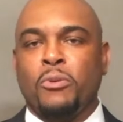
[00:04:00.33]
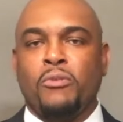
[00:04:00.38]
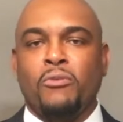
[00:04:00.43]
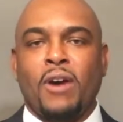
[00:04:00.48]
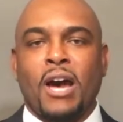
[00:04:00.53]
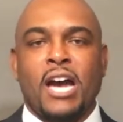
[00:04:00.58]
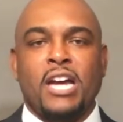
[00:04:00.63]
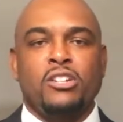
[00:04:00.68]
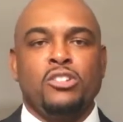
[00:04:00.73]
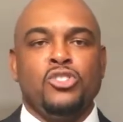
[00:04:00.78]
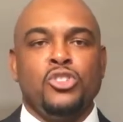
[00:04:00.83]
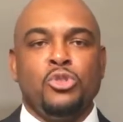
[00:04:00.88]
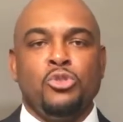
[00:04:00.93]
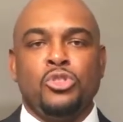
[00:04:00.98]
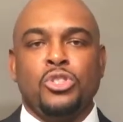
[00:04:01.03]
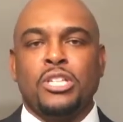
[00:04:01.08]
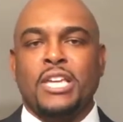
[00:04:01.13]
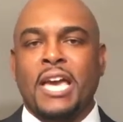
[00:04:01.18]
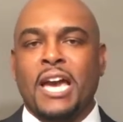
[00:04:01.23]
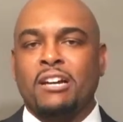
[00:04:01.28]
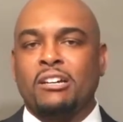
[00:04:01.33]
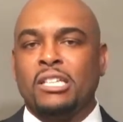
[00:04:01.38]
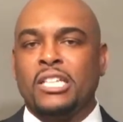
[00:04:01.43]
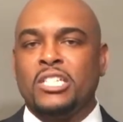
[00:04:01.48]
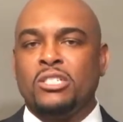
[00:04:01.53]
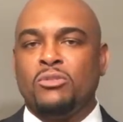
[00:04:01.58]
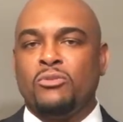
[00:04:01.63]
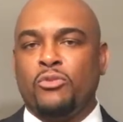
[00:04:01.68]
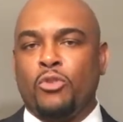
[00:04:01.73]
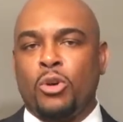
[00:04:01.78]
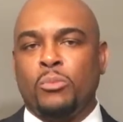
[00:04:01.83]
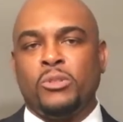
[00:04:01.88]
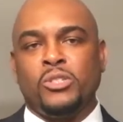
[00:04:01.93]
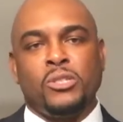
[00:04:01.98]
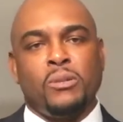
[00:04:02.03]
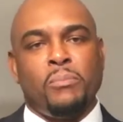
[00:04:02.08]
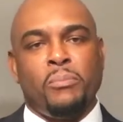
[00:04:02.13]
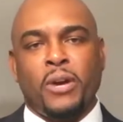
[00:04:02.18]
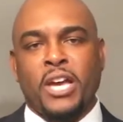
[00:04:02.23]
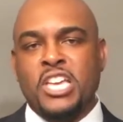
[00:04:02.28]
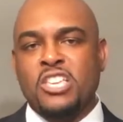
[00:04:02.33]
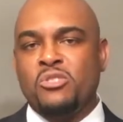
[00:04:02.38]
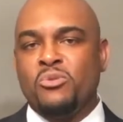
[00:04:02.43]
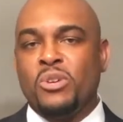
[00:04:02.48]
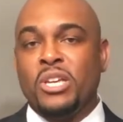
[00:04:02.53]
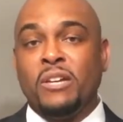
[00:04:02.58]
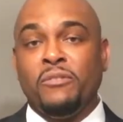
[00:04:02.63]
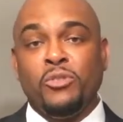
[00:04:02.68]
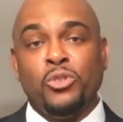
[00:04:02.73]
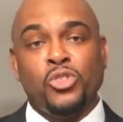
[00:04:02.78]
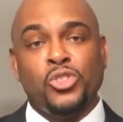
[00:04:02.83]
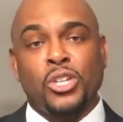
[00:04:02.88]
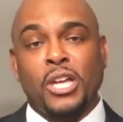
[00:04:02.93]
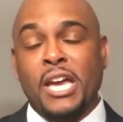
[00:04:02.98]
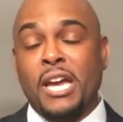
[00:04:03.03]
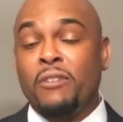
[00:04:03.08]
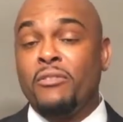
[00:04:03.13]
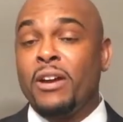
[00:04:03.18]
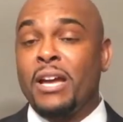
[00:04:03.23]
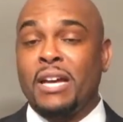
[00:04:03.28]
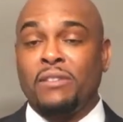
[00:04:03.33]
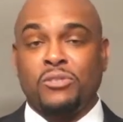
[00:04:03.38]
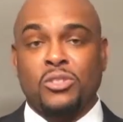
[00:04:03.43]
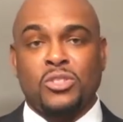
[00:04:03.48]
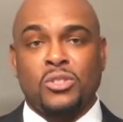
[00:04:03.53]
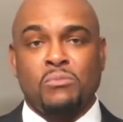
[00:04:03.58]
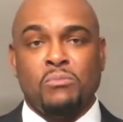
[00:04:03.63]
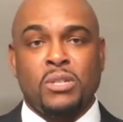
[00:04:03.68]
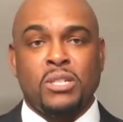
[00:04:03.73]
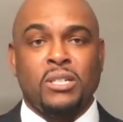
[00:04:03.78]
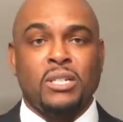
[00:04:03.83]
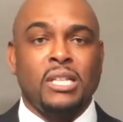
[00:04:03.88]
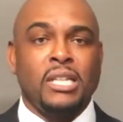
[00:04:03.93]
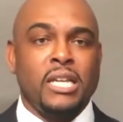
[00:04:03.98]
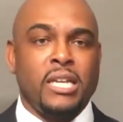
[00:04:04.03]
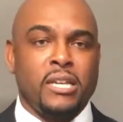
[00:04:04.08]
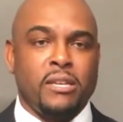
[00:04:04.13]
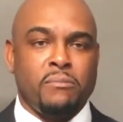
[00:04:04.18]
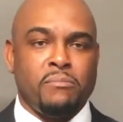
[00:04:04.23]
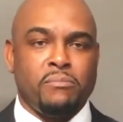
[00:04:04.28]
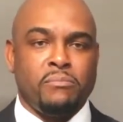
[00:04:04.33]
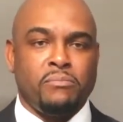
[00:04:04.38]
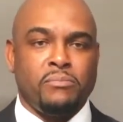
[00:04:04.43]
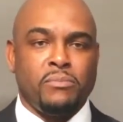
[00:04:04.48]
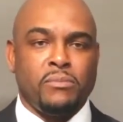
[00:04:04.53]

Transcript: provide a use calculation formula to pay you if you should ever have to submit a claim.